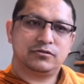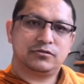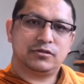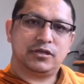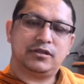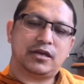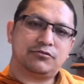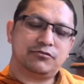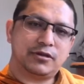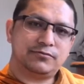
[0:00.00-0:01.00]
and that
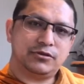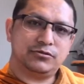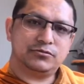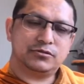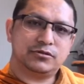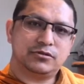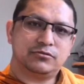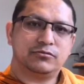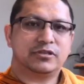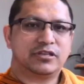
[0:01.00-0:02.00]
refuge
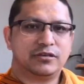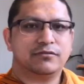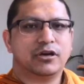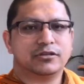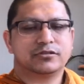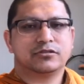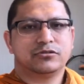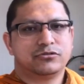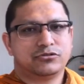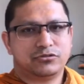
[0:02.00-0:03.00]
will give us
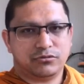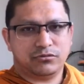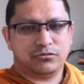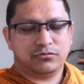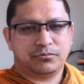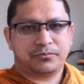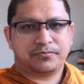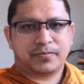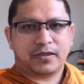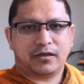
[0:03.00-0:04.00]
true
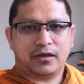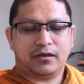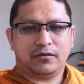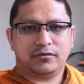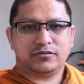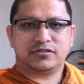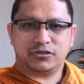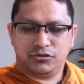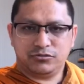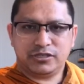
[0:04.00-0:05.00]

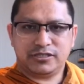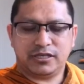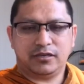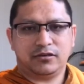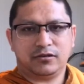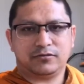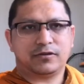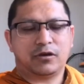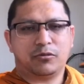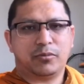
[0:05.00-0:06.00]
security of
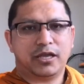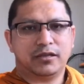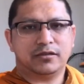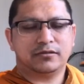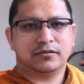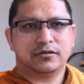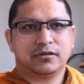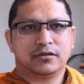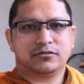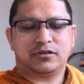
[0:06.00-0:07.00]
our mind.
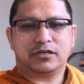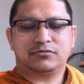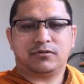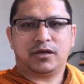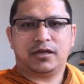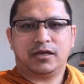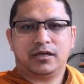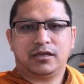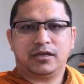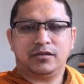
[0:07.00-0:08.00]
So that's why
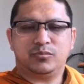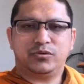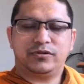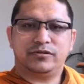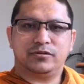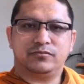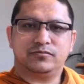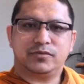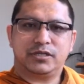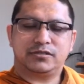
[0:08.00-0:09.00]
in
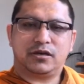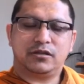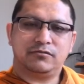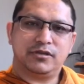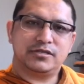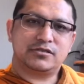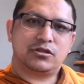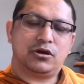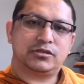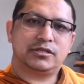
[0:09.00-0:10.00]
Buddhism it's always
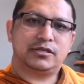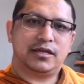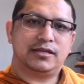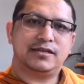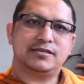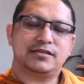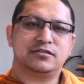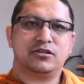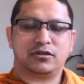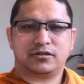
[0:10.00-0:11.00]
thought that this
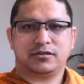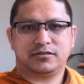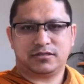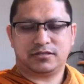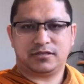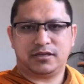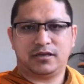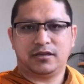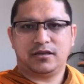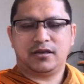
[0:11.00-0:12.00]
is not just
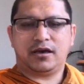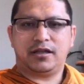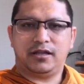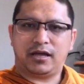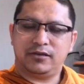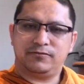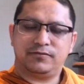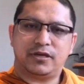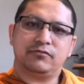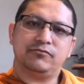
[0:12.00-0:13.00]
a life
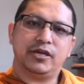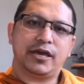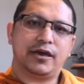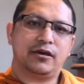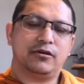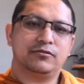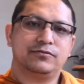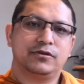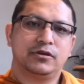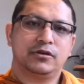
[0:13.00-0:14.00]
that
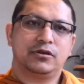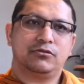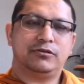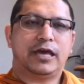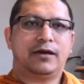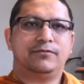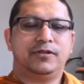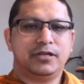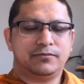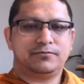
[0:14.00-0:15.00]
we have
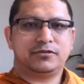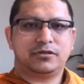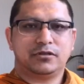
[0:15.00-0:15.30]
lived